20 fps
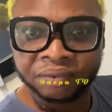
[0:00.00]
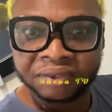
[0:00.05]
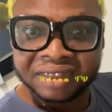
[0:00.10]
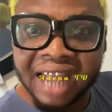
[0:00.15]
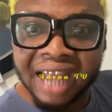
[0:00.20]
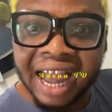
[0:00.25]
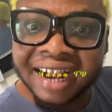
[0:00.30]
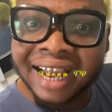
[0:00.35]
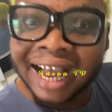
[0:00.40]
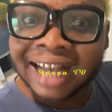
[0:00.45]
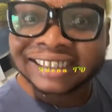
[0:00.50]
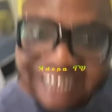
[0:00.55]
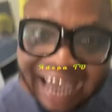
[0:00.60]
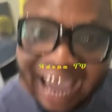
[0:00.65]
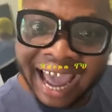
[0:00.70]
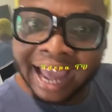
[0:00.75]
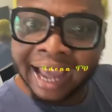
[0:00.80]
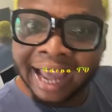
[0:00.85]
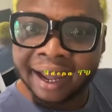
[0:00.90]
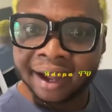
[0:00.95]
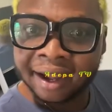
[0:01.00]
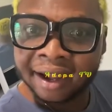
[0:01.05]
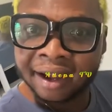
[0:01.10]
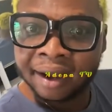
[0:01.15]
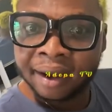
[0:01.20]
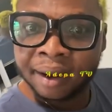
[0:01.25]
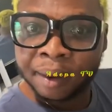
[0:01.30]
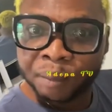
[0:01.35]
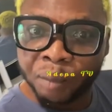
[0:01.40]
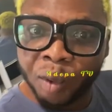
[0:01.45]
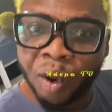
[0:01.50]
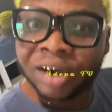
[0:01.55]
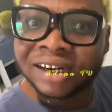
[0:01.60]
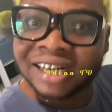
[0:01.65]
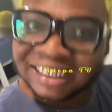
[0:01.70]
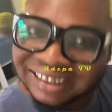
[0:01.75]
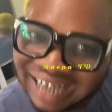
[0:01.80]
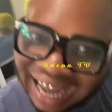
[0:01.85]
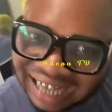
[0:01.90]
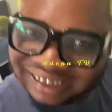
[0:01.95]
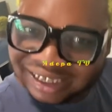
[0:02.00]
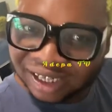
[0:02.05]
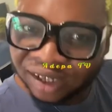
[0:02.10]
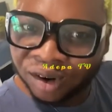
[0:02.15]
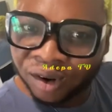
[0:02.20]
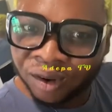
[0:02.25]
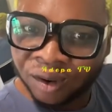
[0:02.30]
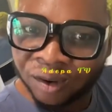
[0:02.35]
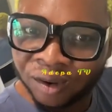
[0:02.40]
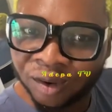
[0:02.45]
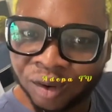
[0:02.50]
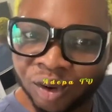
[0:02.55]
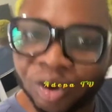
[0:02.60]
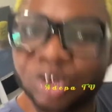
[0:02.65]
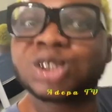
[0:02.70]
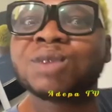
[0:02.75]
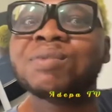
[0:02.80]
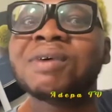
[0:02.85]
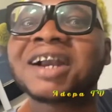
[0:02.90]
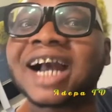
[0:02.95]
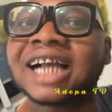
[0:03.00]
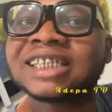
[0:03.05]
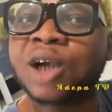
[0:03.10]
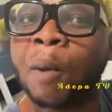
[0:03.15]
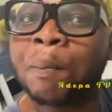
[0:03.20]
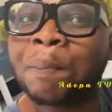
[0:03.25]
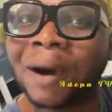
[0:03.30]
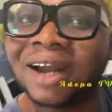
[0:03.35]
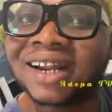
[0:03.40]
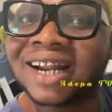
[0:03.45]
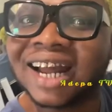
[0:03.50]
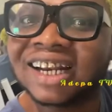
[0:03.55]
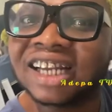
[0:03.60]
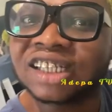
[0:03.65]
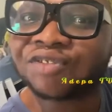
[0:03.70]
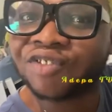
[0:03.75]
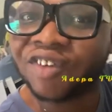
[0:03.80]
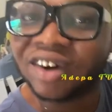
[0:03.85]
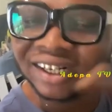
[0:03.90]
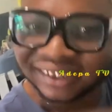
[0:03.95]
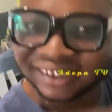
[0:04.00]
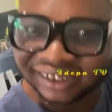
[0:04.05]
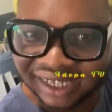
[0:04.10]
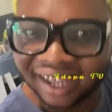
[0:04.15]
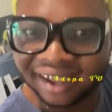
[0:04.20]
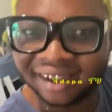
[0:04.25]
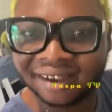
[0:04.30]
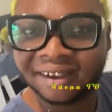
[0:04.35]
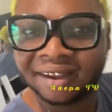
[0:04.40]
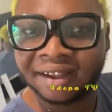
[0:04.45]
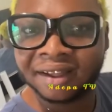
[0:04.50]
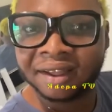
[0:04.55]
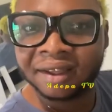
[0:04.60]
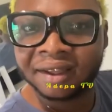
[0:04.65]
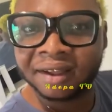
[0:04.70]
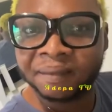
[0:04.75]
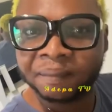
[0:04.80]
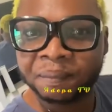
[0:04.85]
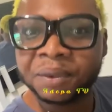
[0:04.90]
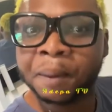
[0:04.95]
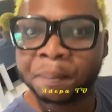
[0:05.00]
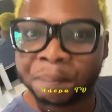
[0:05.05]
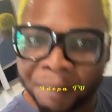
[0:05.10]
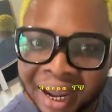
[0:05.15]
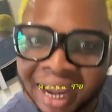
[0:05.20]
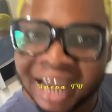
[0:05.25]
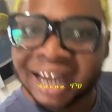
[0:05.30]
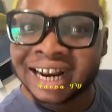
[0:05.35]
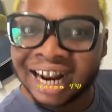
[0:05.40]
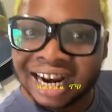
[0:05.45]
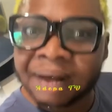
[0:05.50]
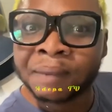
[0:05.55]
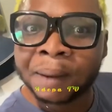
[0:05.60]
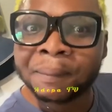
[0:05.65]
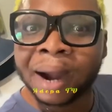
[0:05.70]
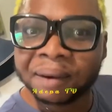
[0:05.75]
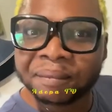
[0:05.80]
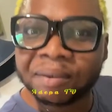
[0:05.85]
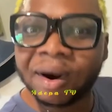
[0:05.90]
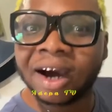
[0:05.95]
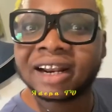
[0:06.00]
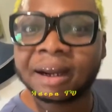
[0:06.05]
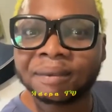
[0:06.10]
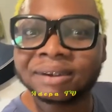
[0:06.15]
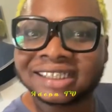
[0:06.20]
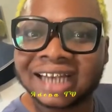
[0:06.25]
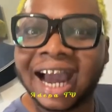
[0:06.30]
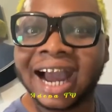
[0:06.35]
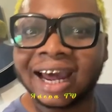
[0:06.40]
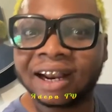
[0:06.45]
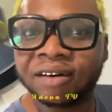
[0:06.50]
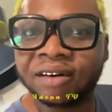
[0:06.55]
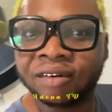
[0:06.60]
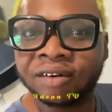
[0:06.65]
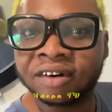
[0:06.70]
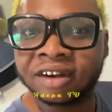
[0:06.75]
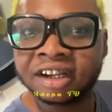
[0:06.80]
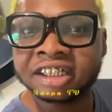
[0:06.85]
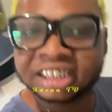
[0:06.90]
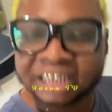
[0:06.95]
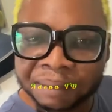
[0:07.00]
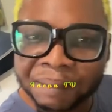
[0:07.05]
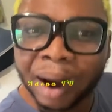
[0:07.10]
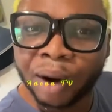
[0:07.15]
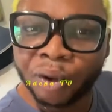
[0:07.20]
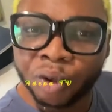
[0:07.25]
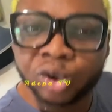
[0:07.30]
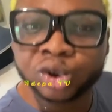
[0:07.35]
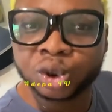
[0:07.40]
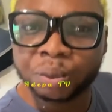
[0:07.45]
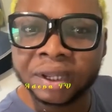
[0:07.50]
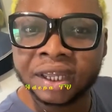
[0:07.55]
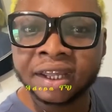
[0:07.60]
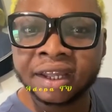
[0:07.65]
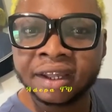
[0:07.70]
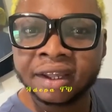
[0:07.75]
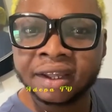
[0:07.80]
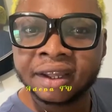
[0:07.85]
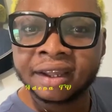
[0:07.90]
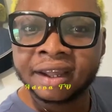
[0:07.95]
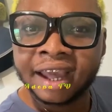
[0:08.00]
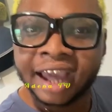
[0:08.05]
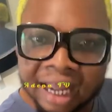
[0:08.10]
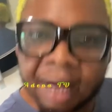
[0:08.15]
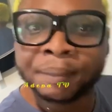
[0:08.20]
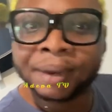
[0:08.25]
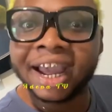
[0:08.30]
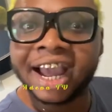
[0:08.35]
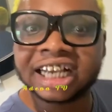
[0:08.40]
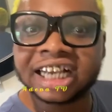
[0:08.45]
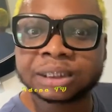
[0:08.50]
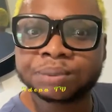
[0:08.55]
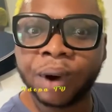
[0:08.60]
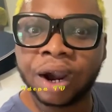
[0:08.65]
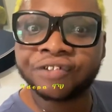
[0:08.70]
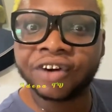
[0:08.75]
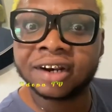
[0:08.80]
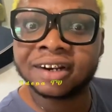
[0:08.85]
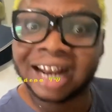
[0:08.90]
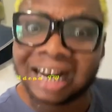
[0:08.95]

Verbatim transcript: Naka say, more discussed no. Ought to be catcher of panelists when they say. Me and Nama McBrown and Mr. Hano, Chema Untubi, eh, my ex-boyfriend.